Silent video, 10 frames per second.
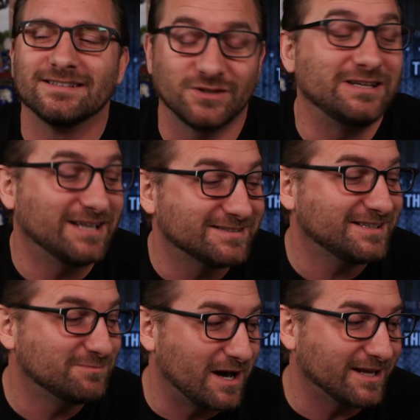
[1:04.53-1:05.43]
So he does
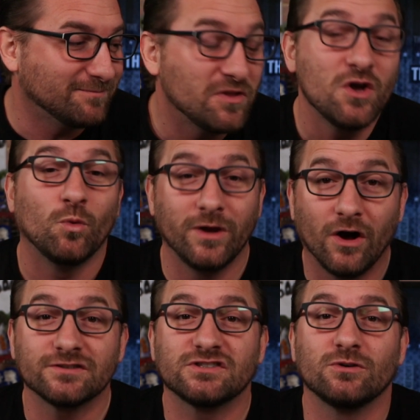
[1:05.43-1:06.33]
need money. We
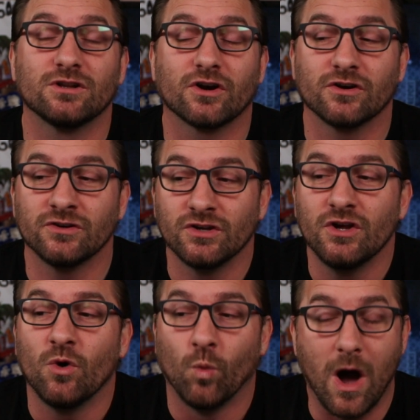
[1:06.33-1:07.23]
also learned
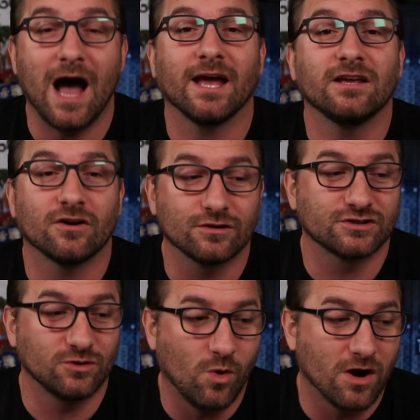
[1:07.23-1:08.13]
why
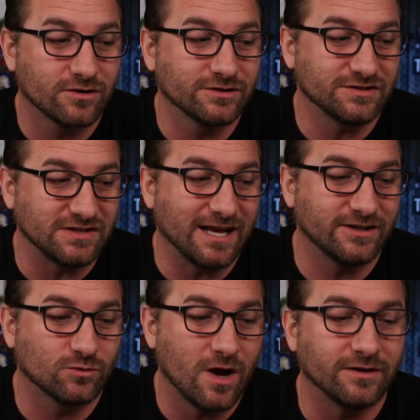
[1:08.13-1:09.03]
Herschel Walker
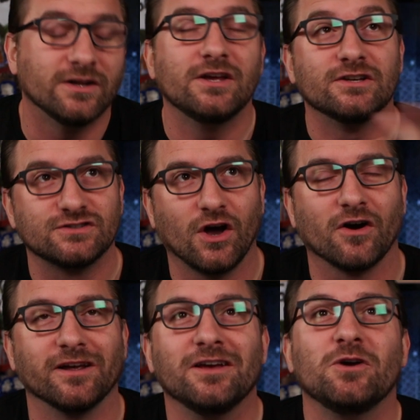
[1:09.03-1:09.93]
decided to run.
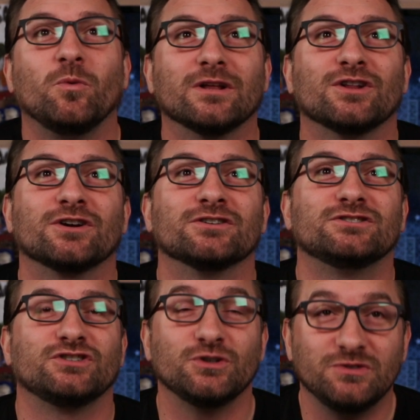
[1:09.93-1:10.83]
Sorry, we
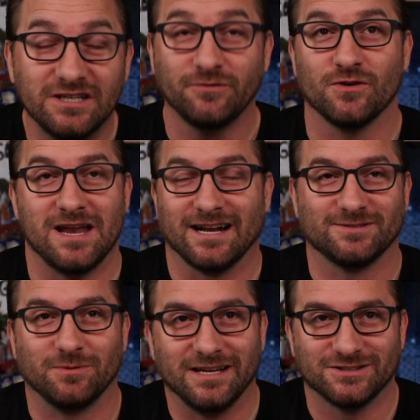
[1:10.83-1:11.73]
learned two different
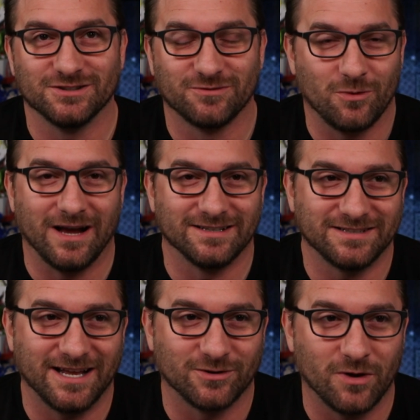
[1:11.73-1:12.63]
explanations for why he
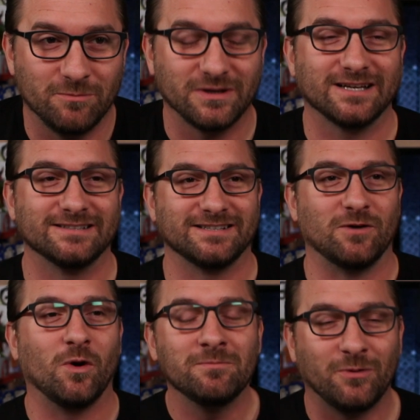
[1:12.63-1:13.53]
decided to run, because
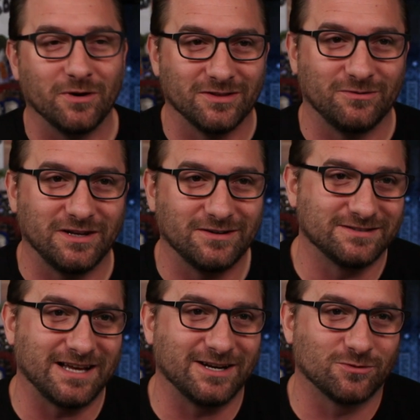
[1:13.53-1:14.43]
at one point in the video
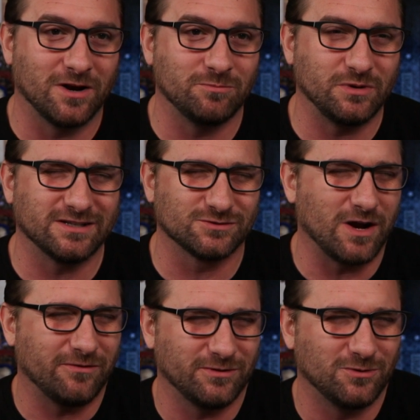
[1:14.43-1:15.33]
decided to run because
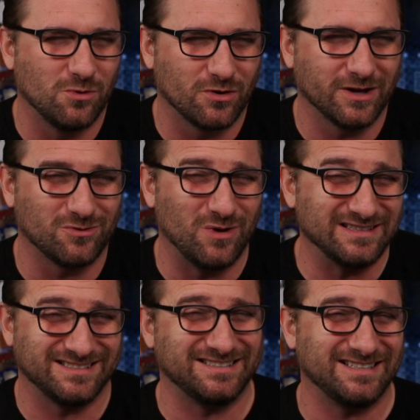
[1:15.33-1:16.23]
Raphael Warnock
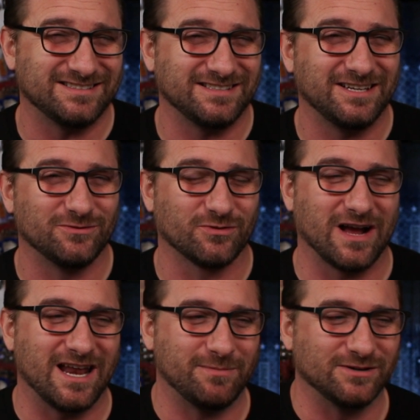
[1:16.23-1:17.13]
went to DC and
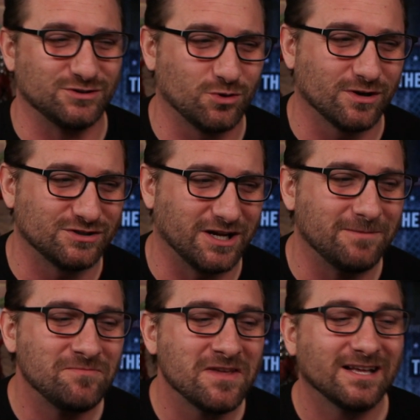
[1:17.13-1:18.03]
forgot about
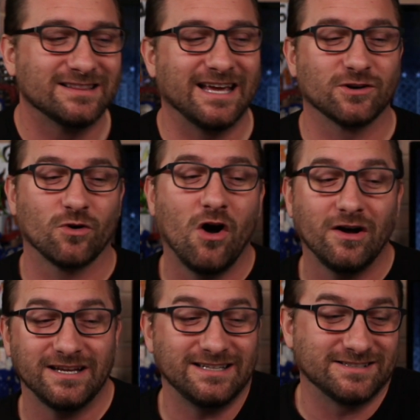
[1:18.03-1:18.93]
Georgia. Later
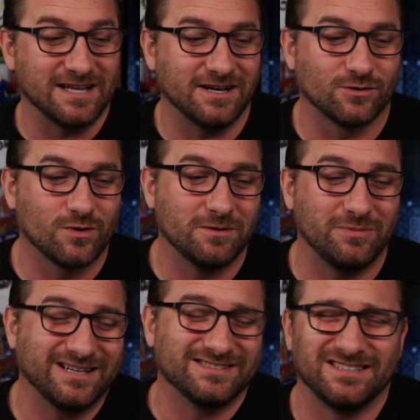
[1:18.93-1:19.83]
on, he decided to run
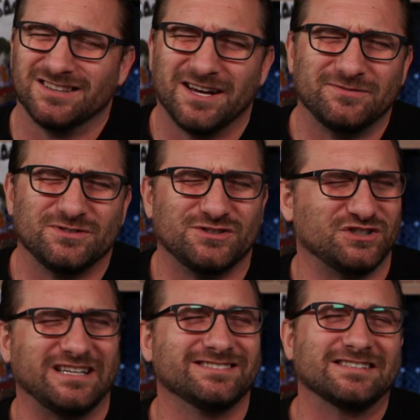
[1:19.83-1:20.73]
because he loves
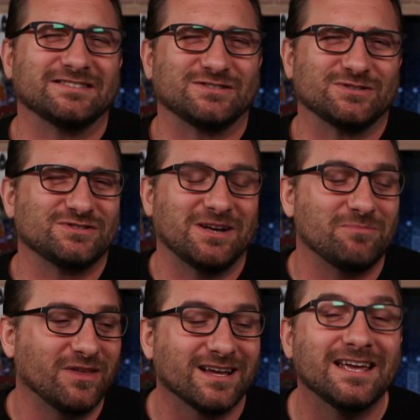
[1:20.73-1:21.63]
Jesus or
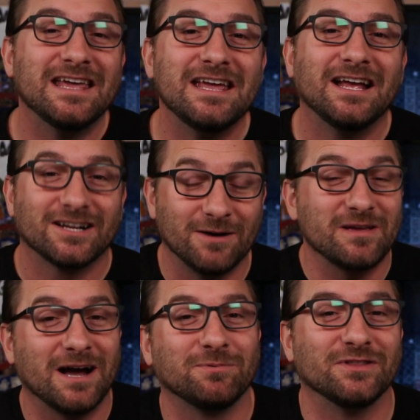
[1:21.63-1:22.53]
something.
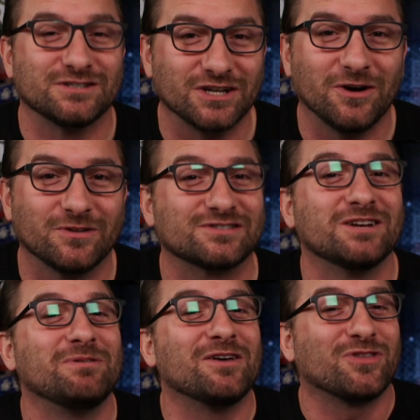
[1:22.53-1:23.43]
Coming up on the show, there's
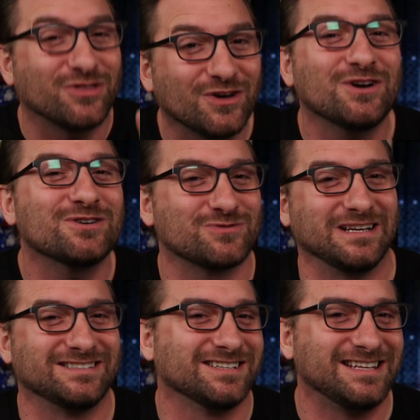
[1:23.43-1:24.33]
gonna be a third
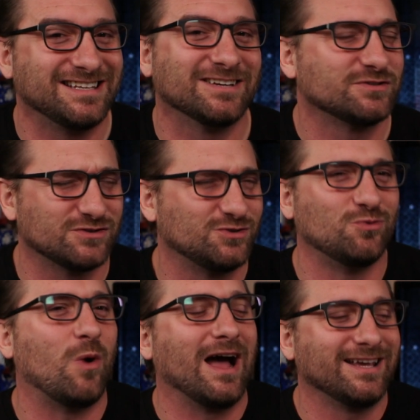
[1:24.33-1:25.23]
reason he gives as to
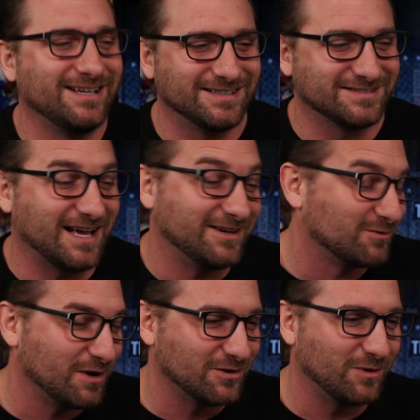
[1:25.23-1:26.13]
why he decided to
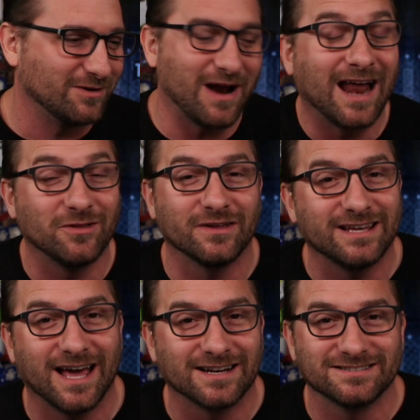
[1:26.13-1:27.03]
run or whatever. I don't think
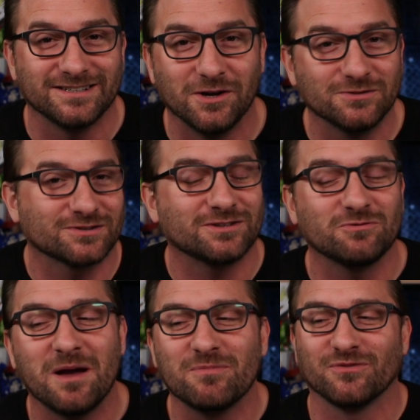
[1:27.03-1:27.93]
he honestly knows or can
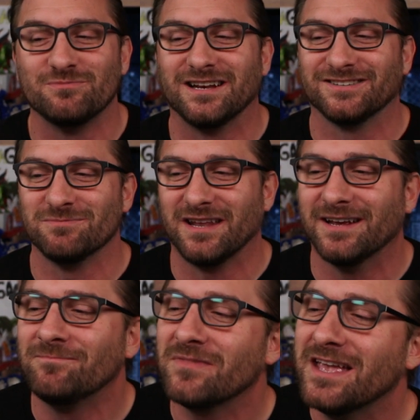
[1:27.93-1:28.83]
remember from minute to minute.